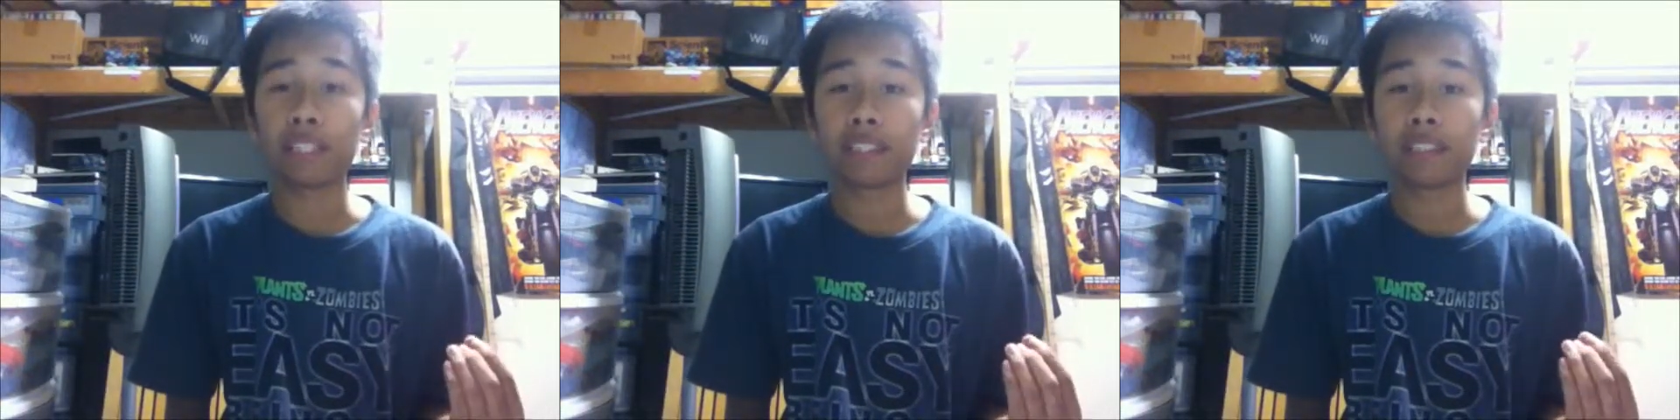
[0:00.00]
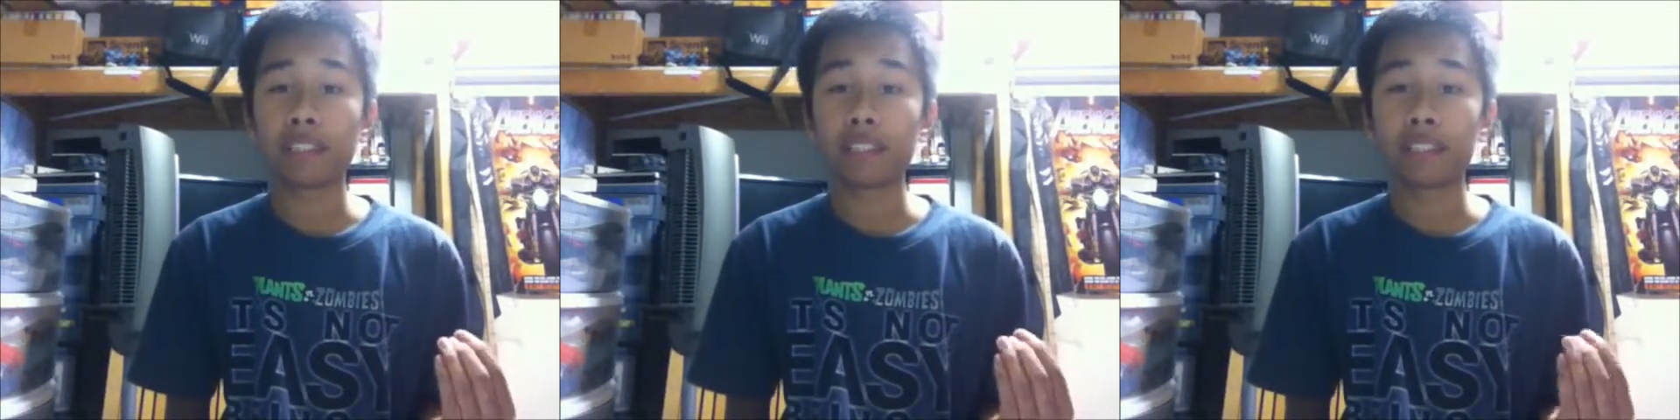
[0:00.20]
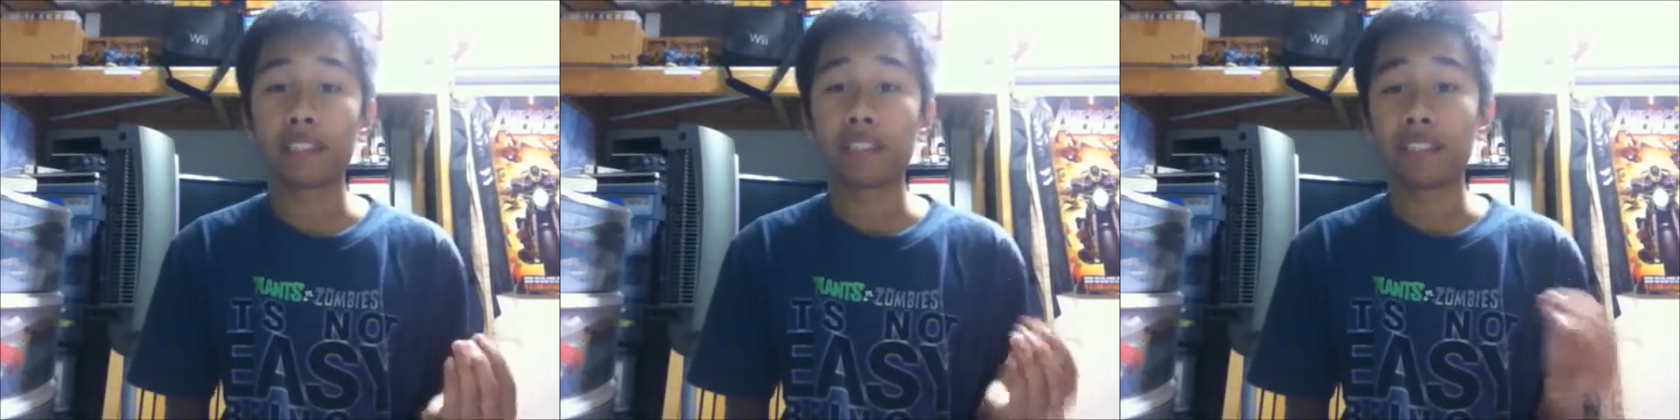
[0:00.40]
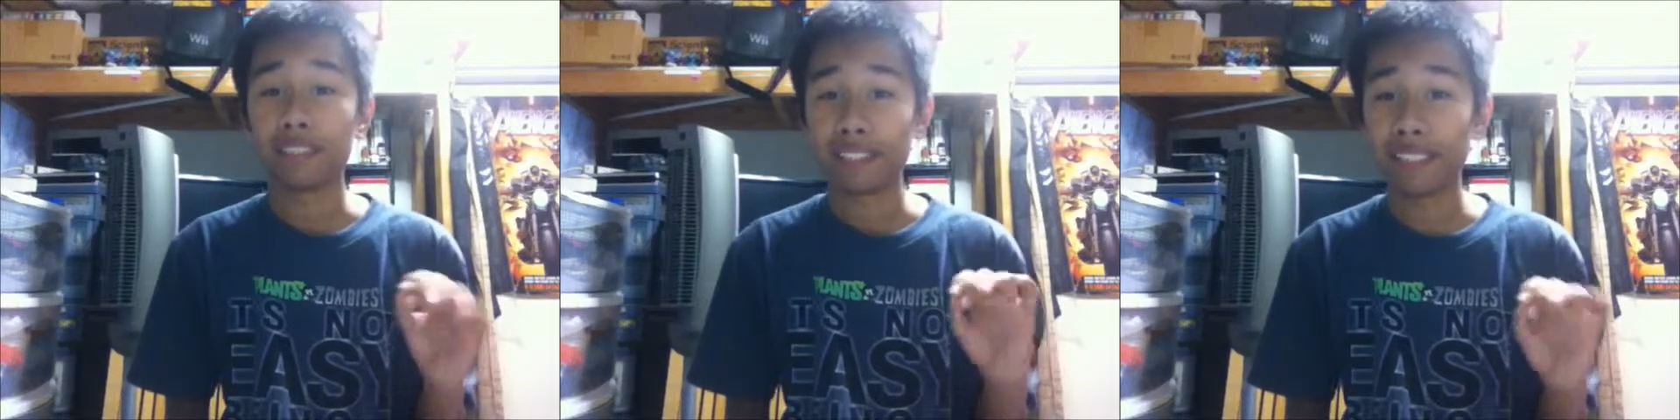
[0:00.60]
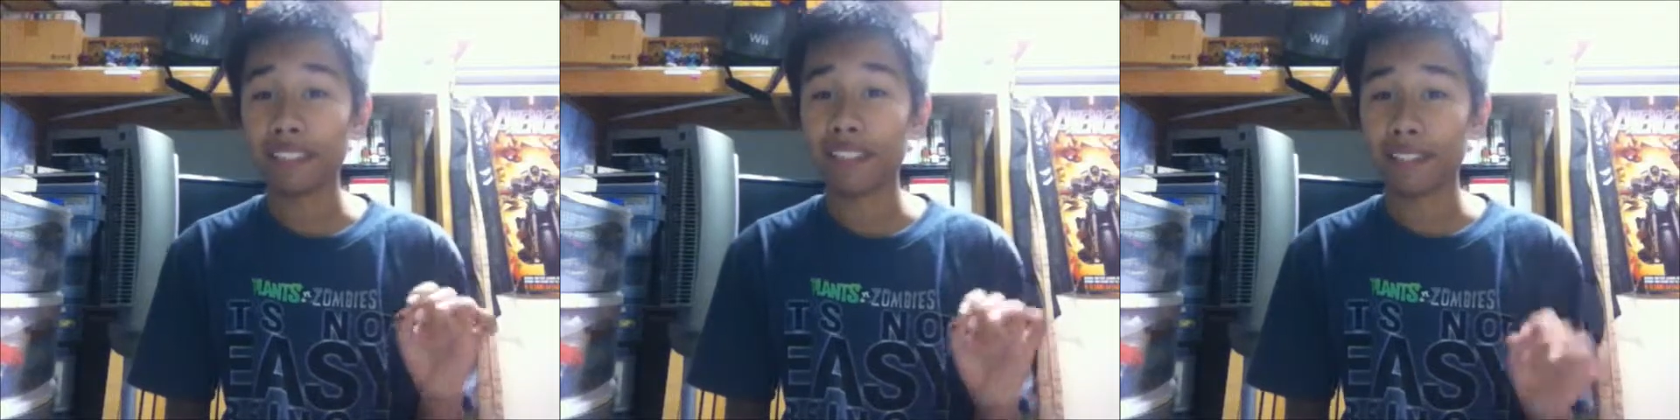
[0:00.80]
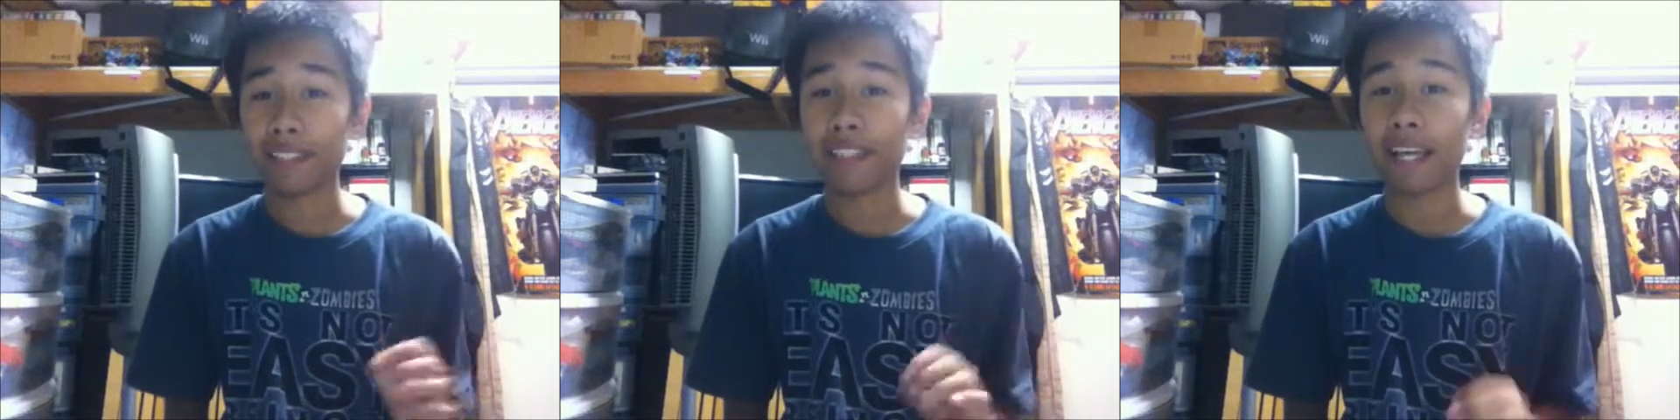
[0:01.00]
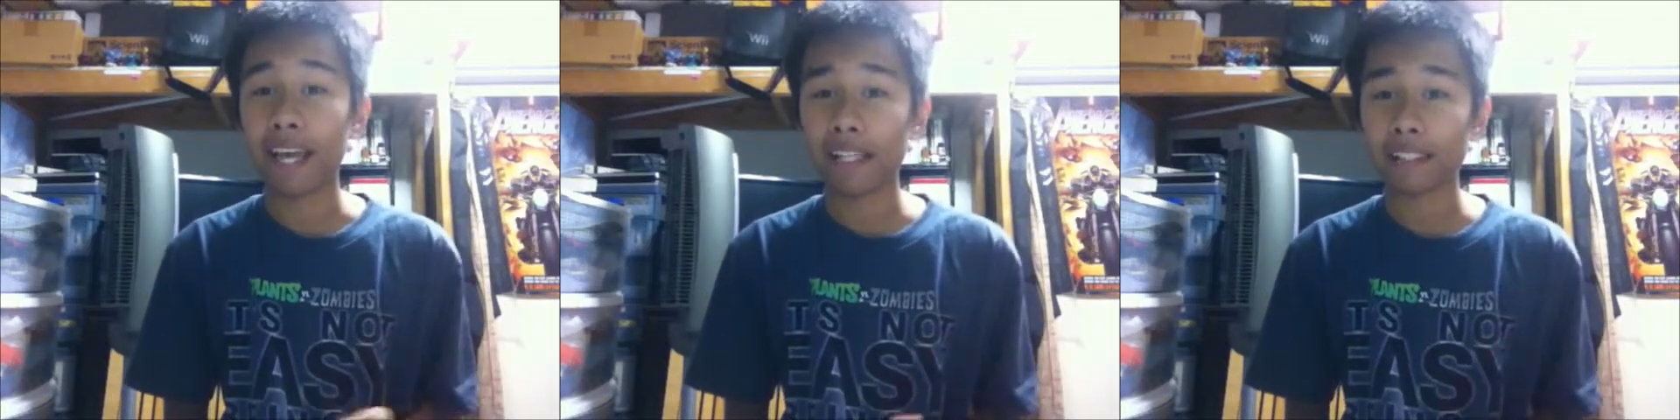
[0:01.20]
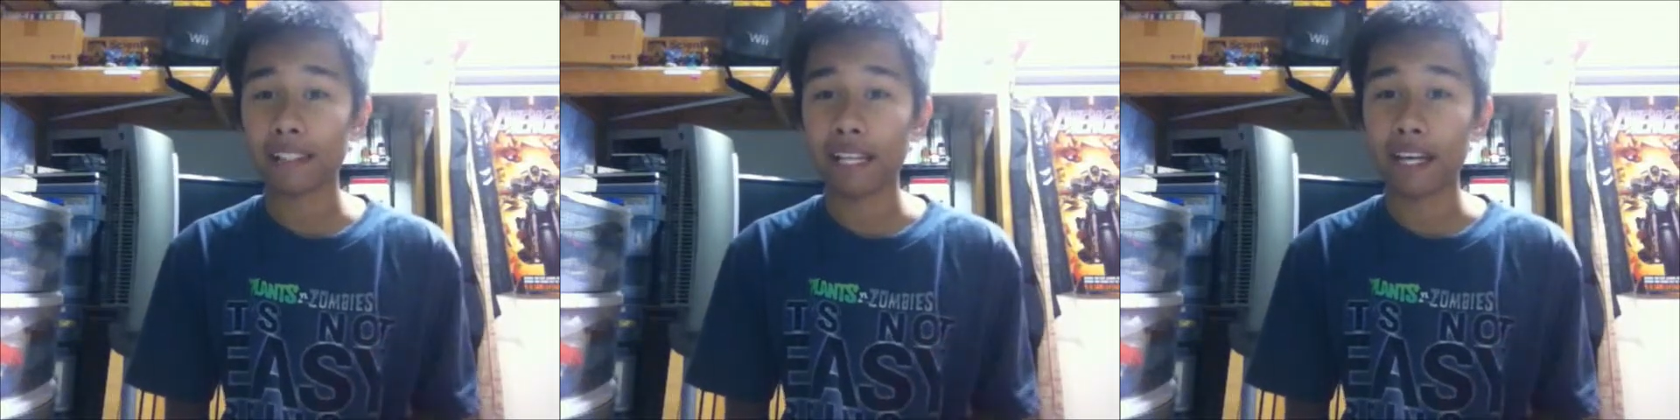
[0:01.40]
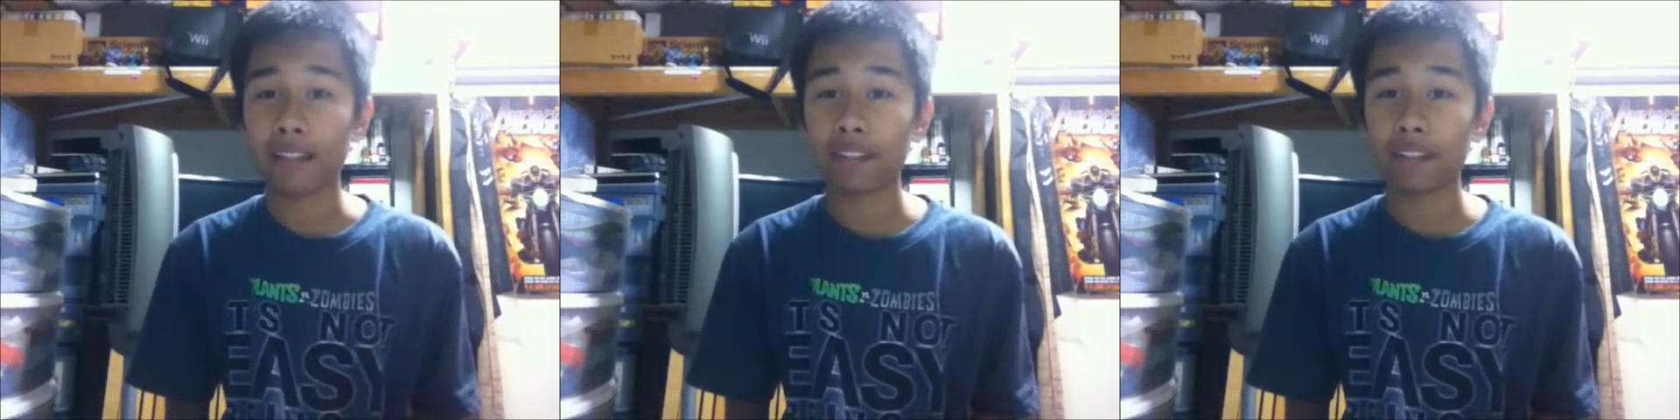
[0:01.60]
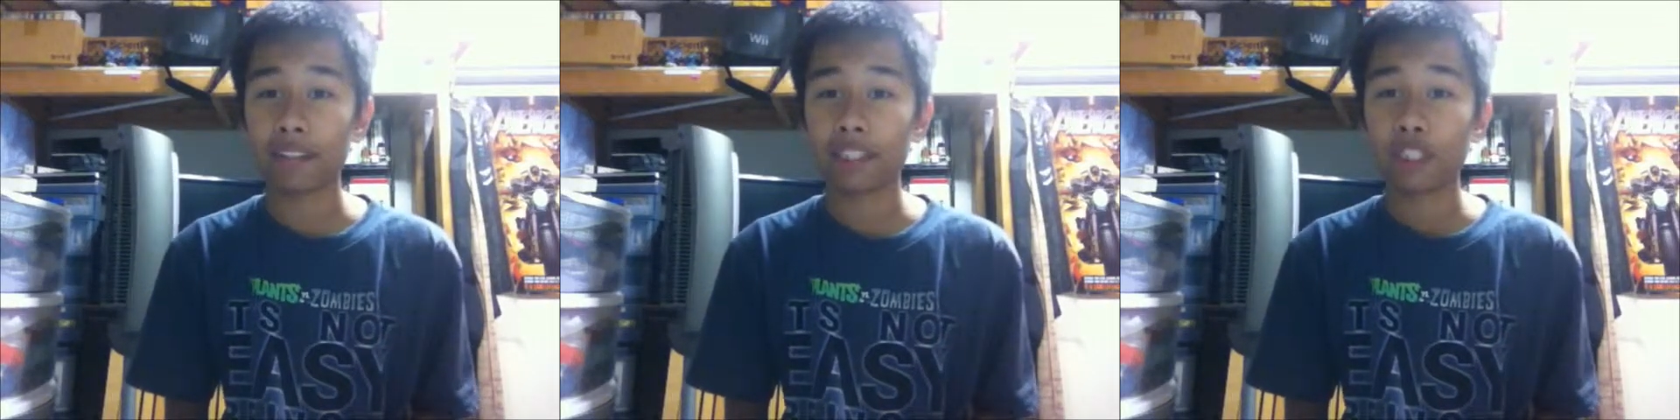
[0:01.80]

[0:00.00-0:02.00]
his decent attack stat